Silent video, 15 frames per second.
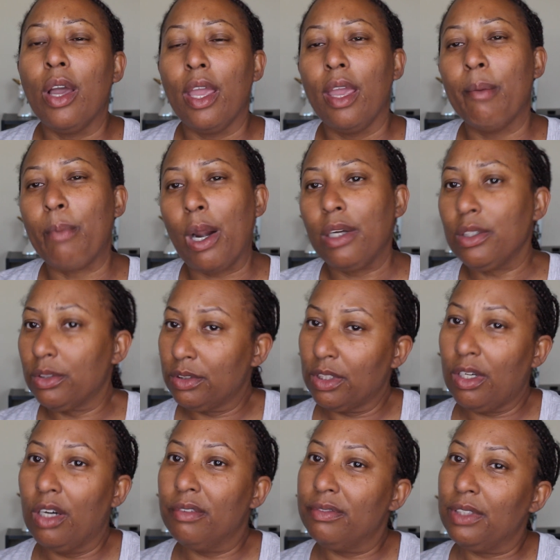And Mario
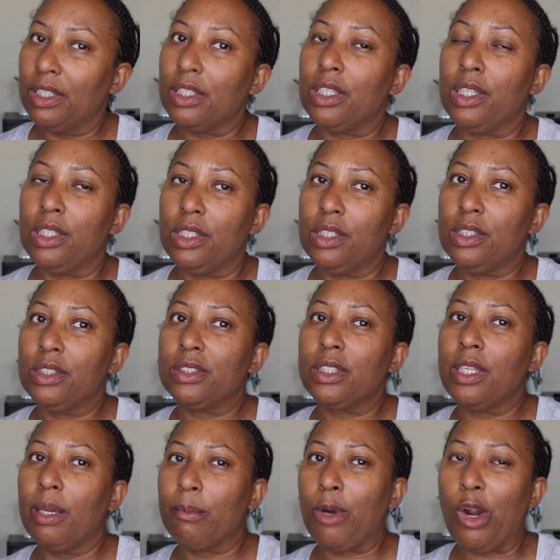Dedivanovic is
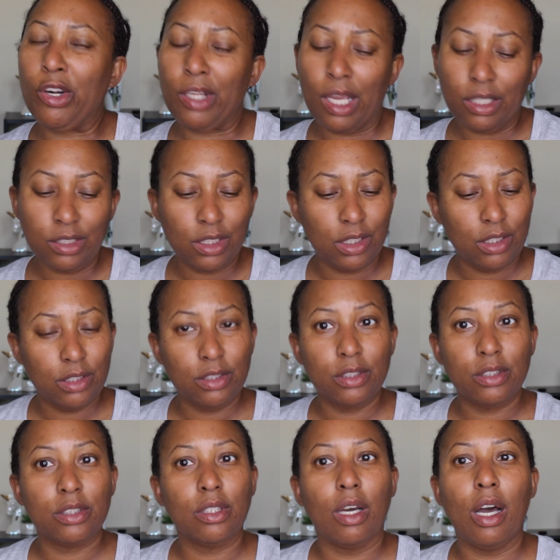Kim
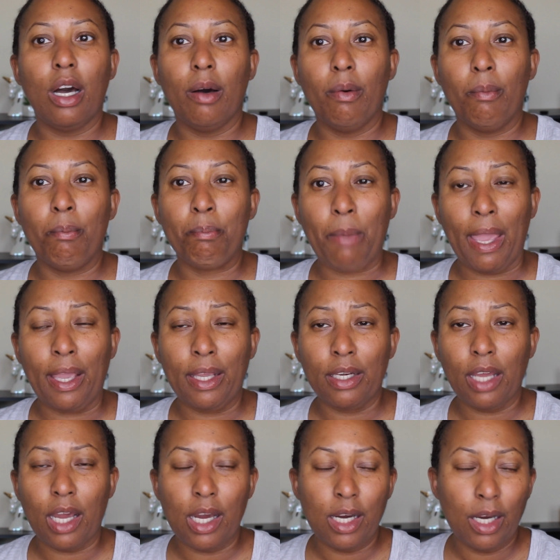Kardashian's main